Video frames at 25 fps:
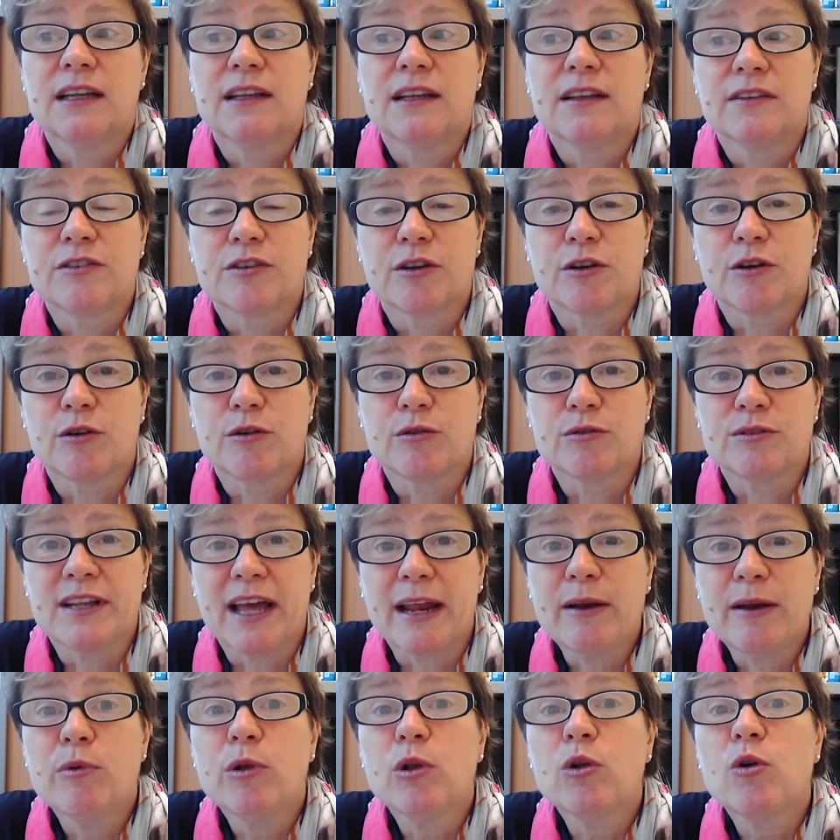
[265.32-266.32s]
So
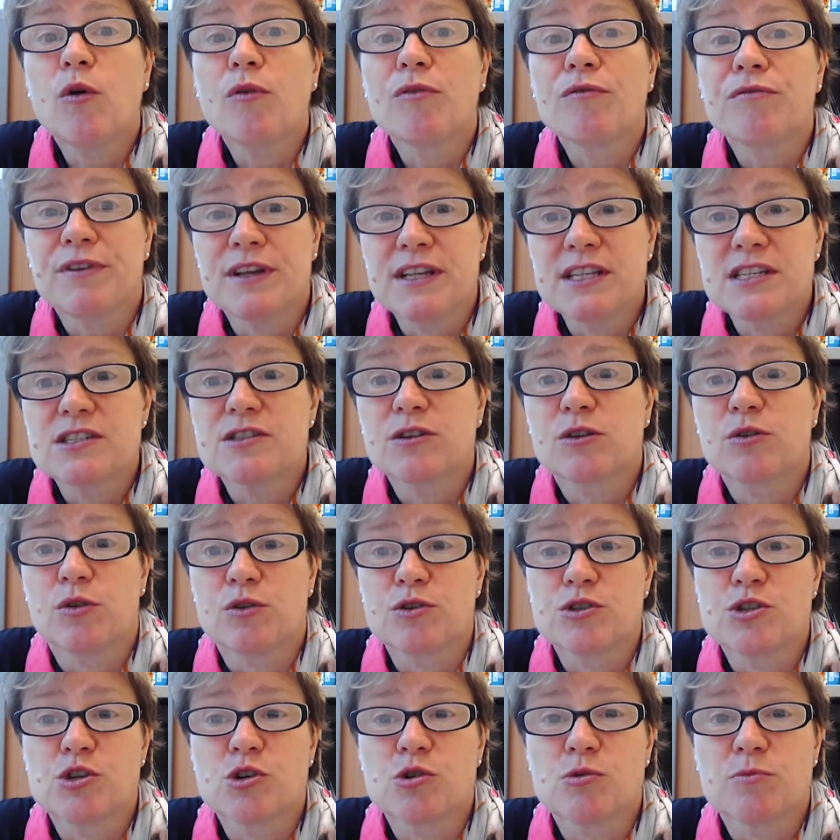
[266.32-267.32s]
that will convince the
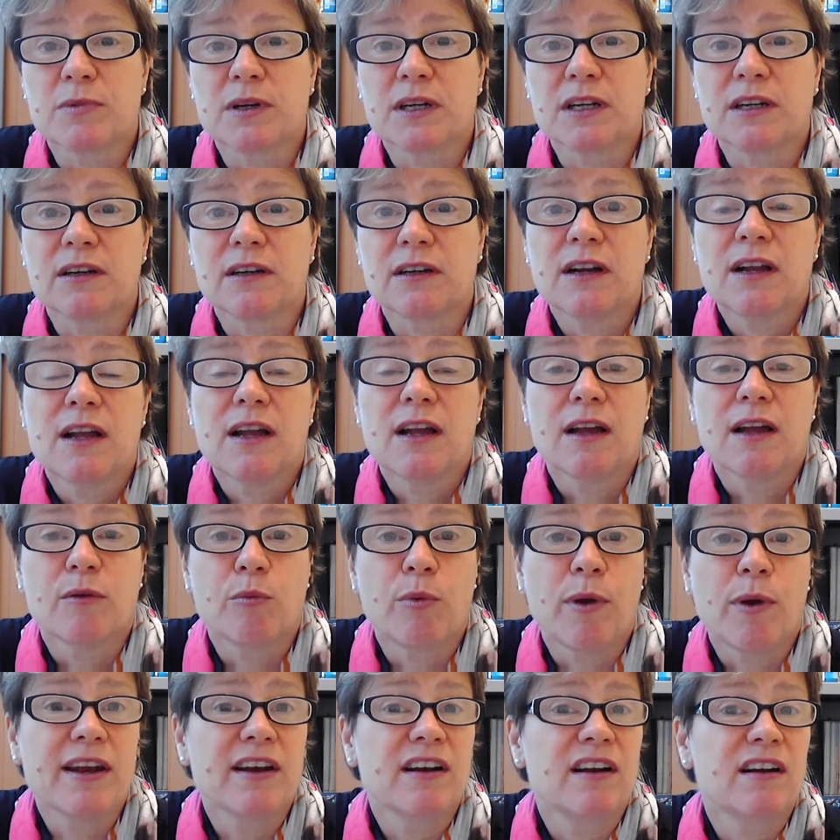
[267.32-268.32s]
consumer
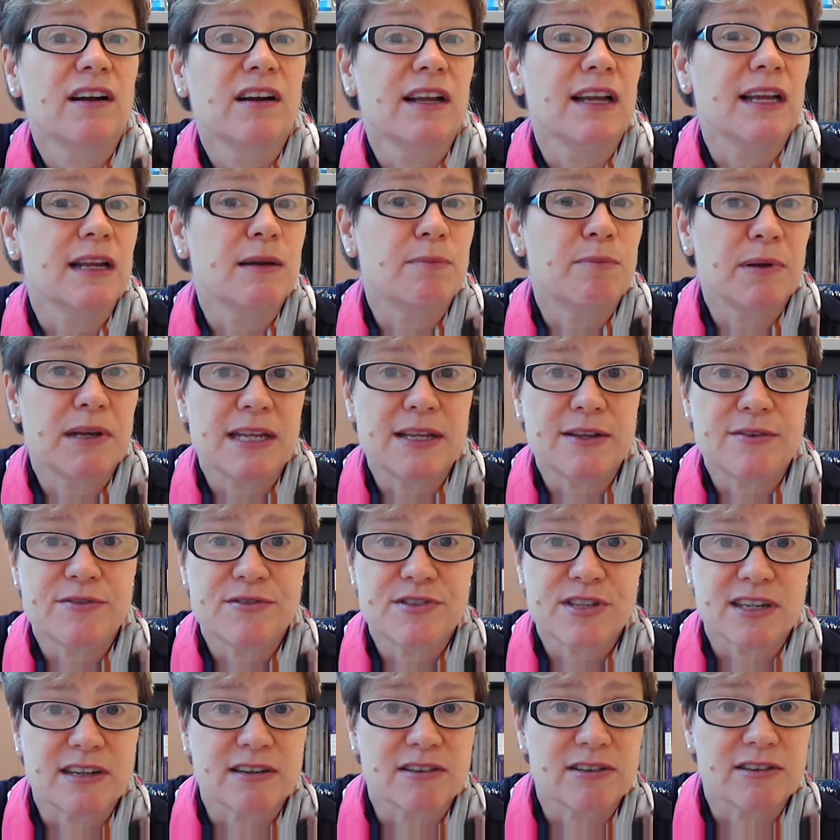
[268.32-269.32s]
whether it
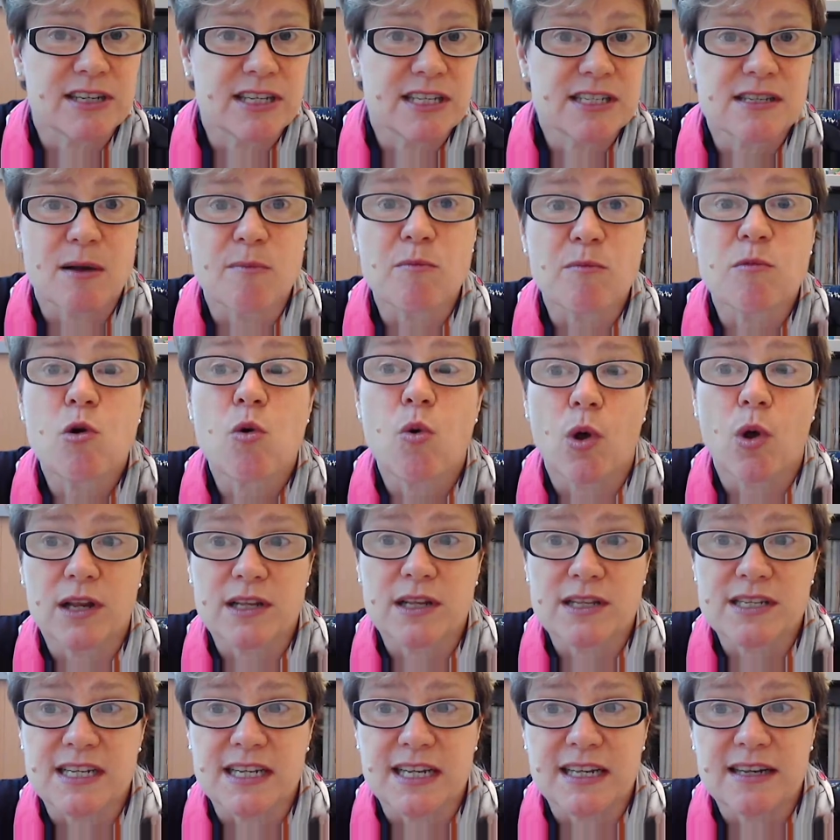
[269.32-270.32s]
believes that there is some
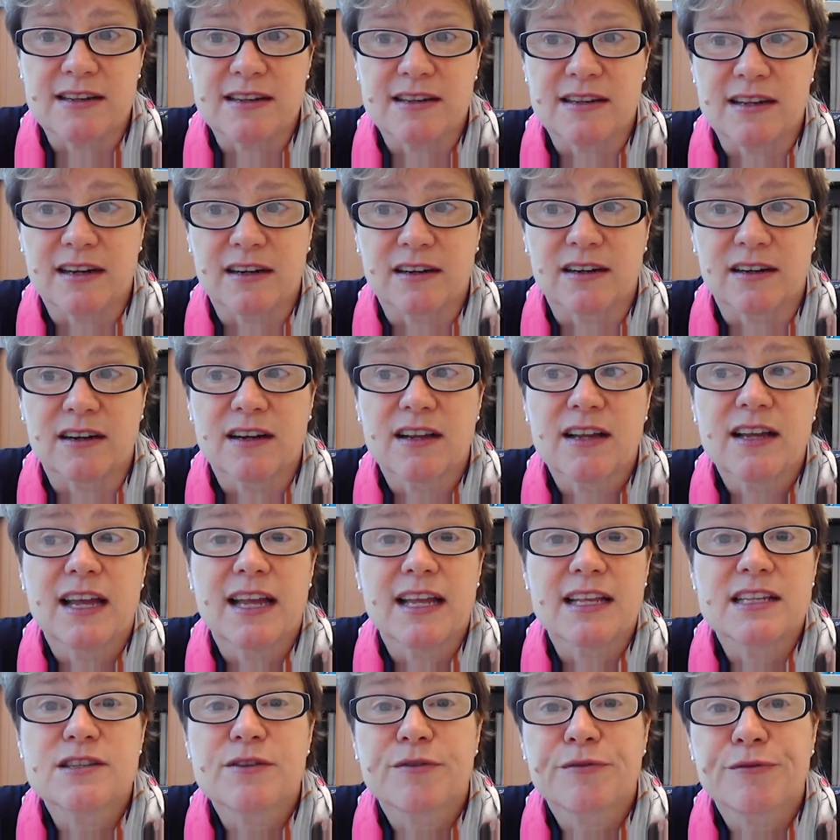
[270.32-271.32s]
quality in there.
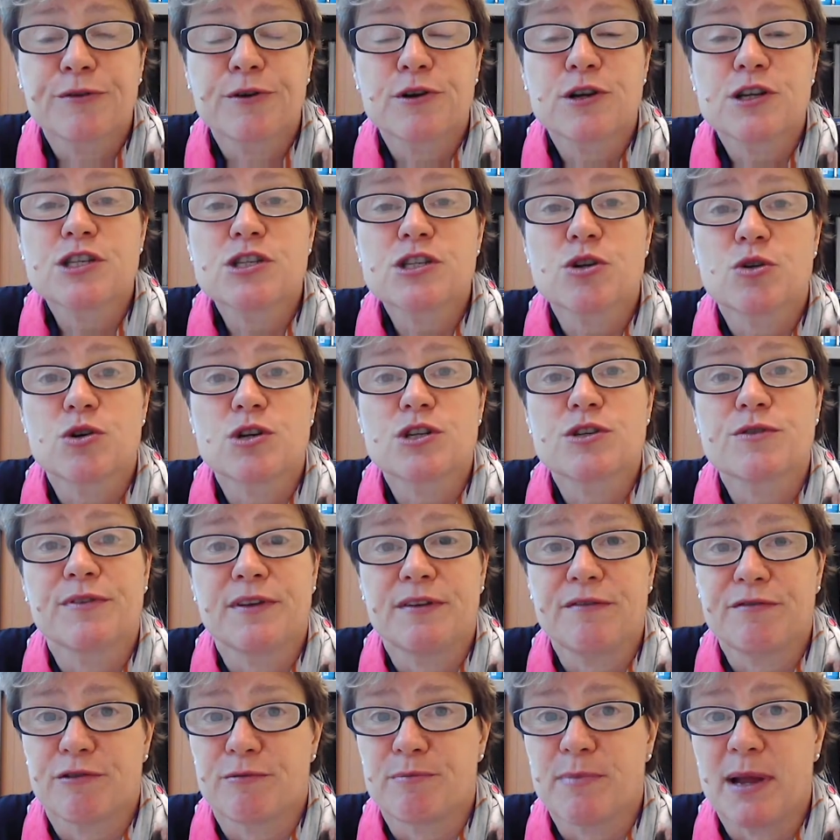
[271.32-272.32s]
It's the first source of
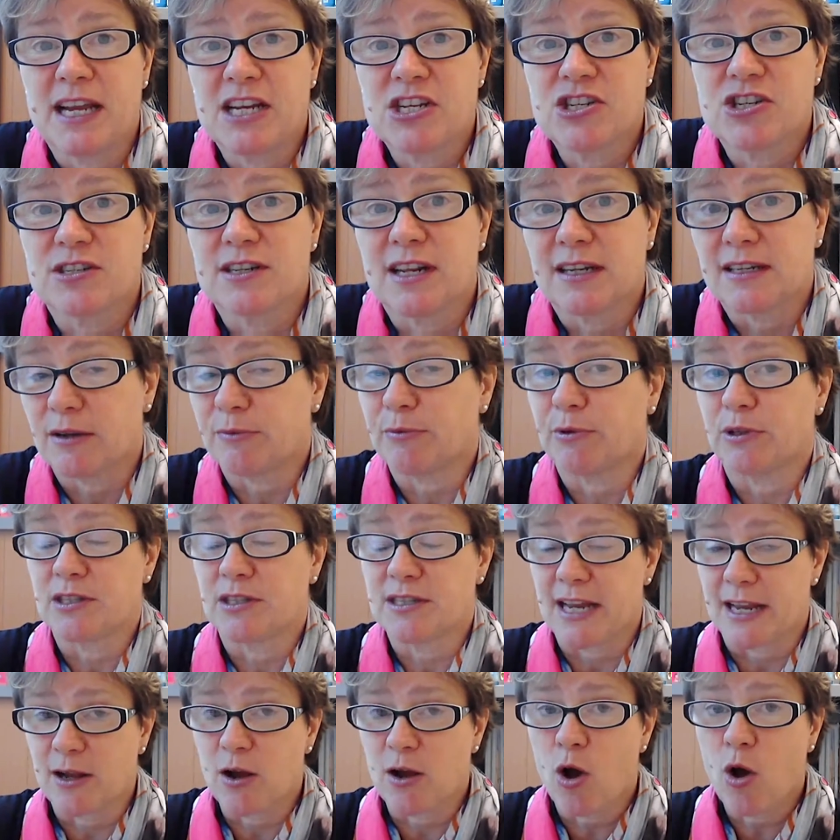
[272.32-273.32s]
information that they will
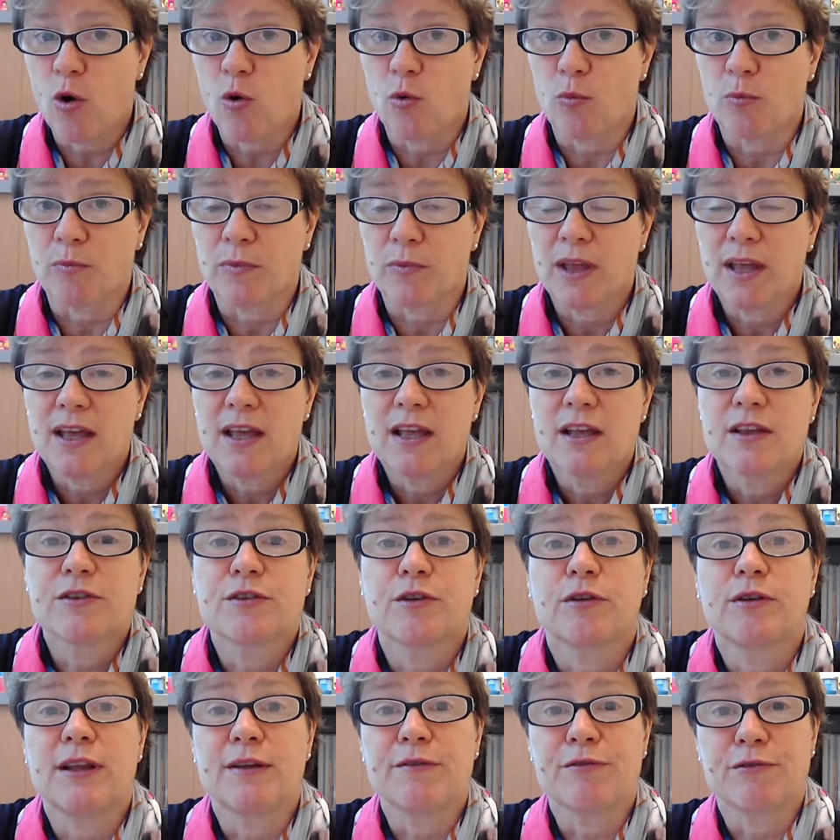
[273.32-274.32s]
take home.
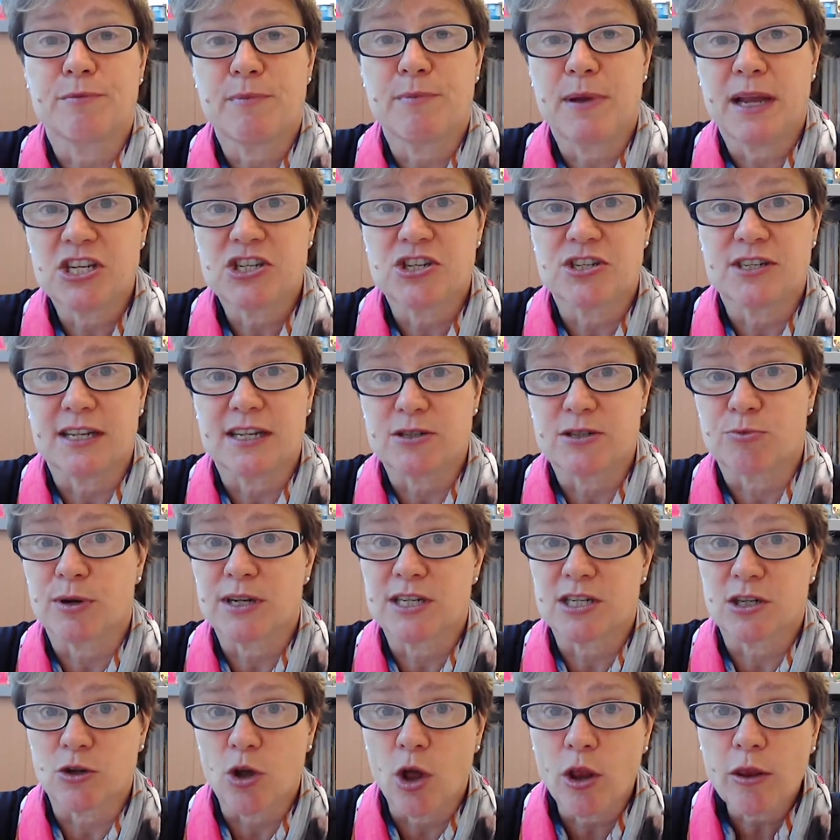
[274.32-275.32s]
So the information that's
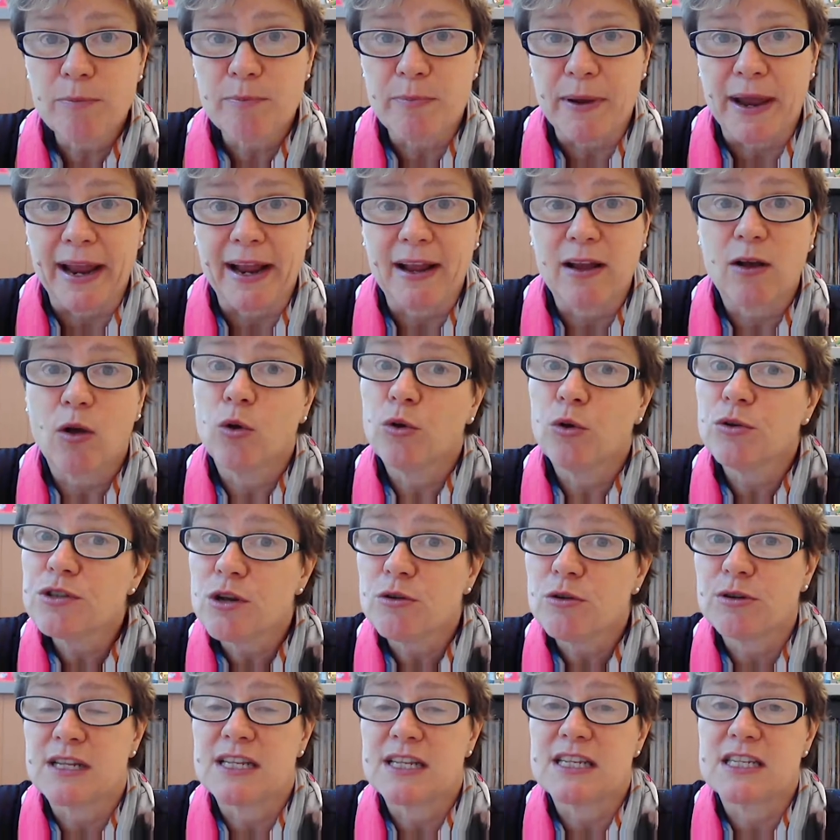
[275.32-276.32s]
written on pack
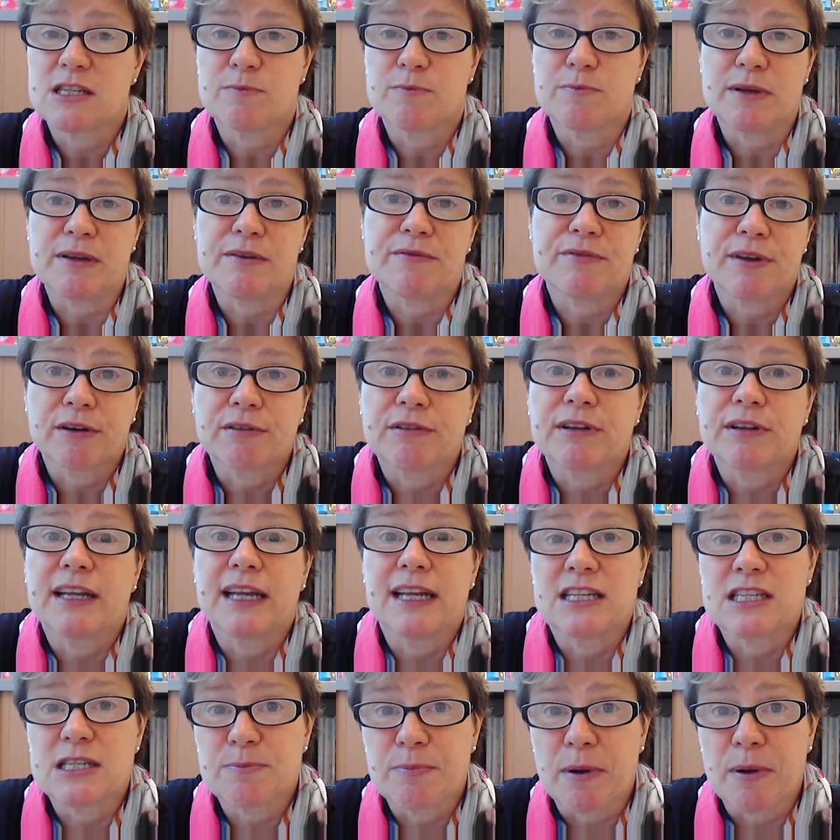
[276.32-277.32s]
also needs to be very
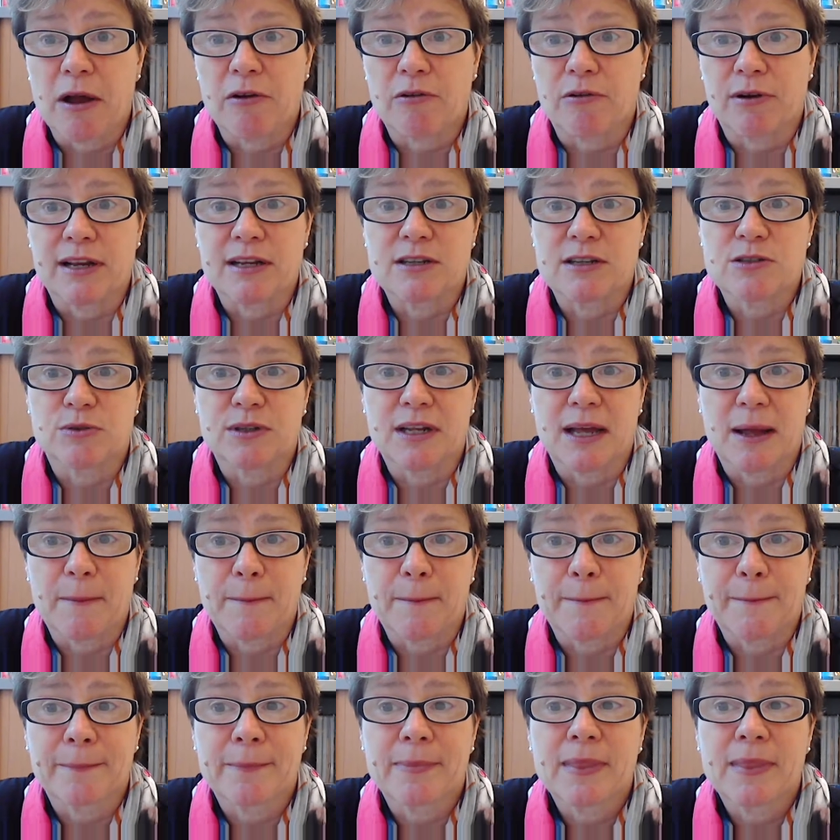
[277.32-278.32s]
inspiring to them.